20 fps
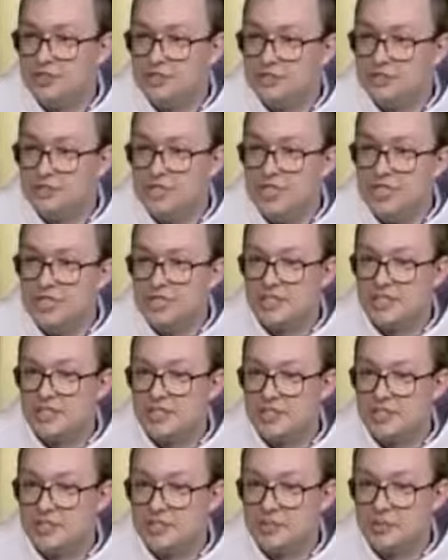
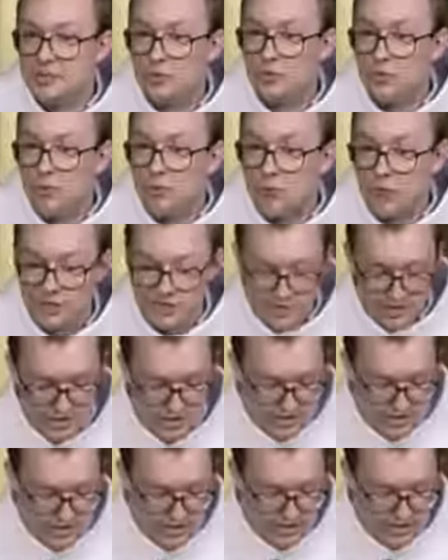Jesus' words
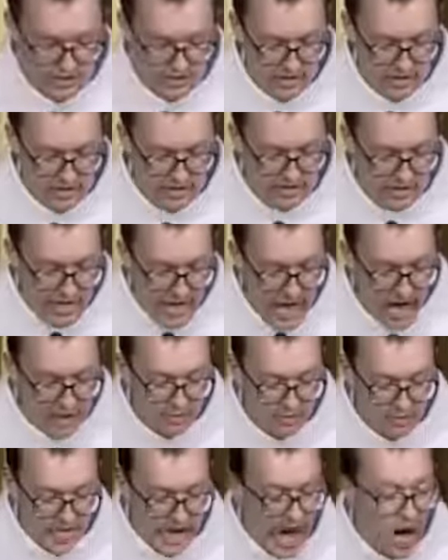
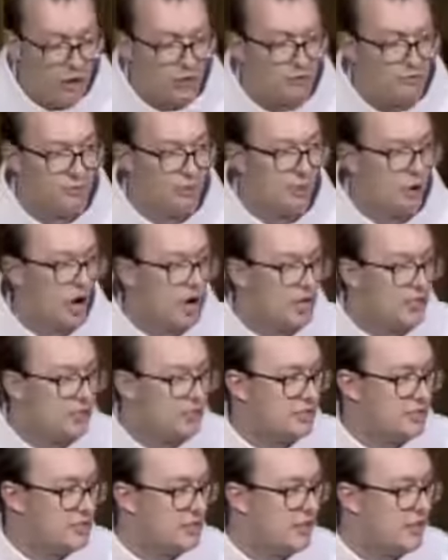sound out for
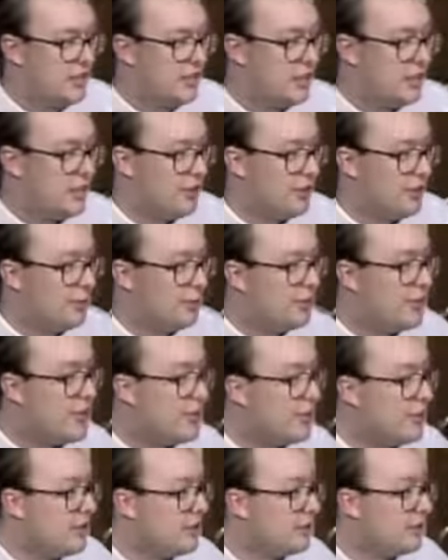us the
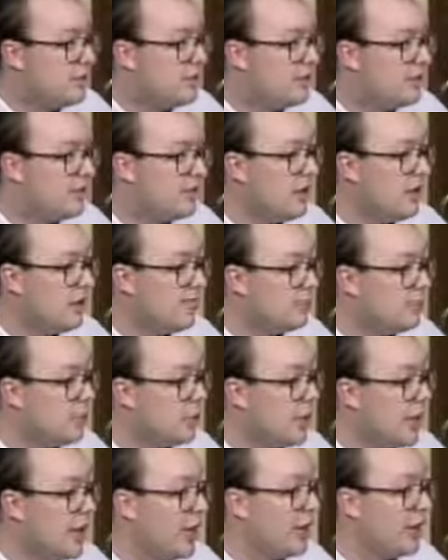rhythm of
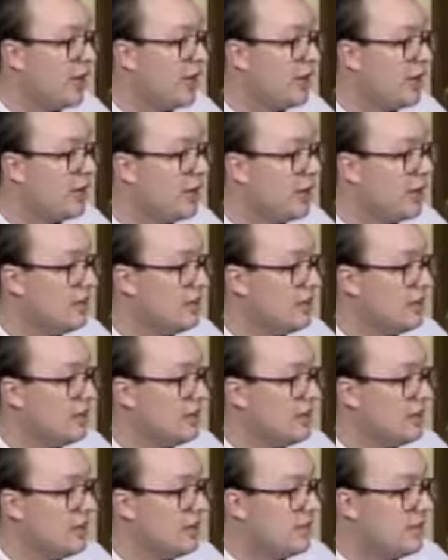prayer,
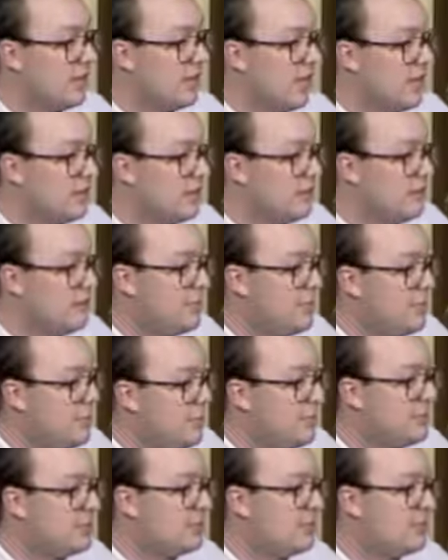like the
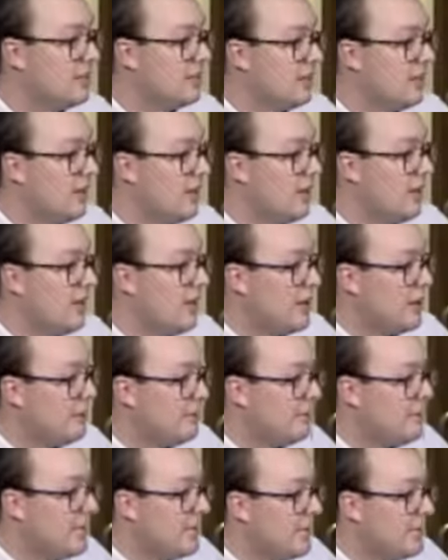beat,
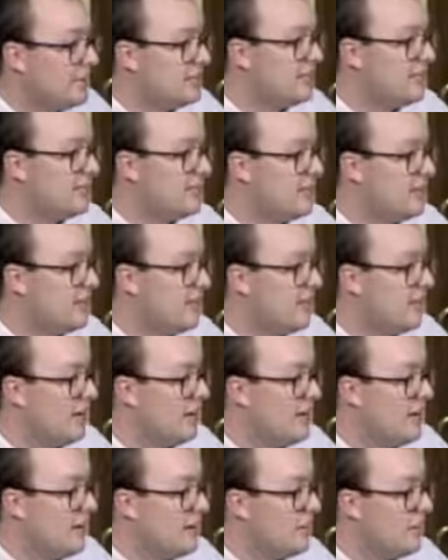beat,
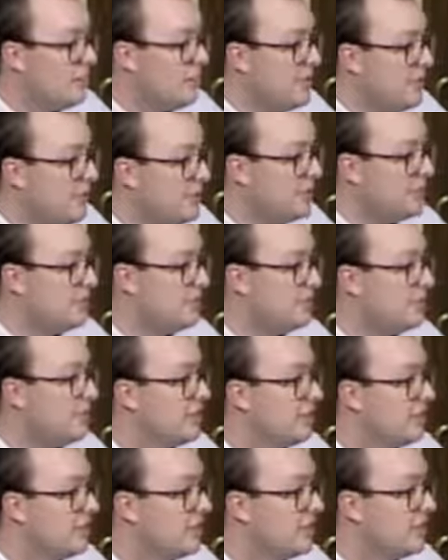beat
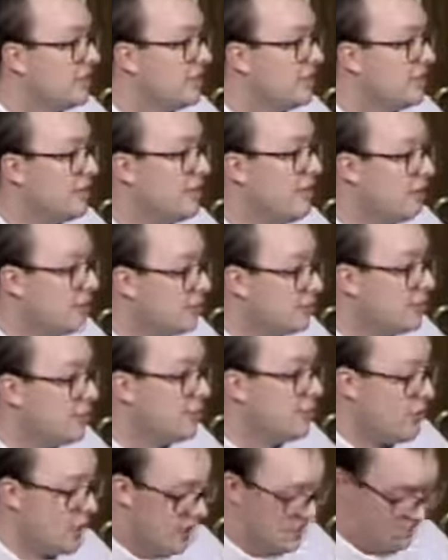of the
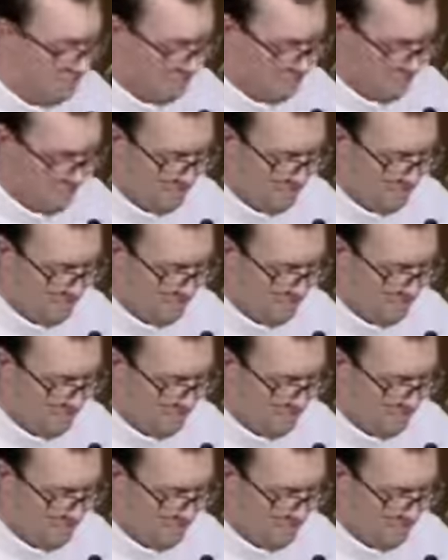drum.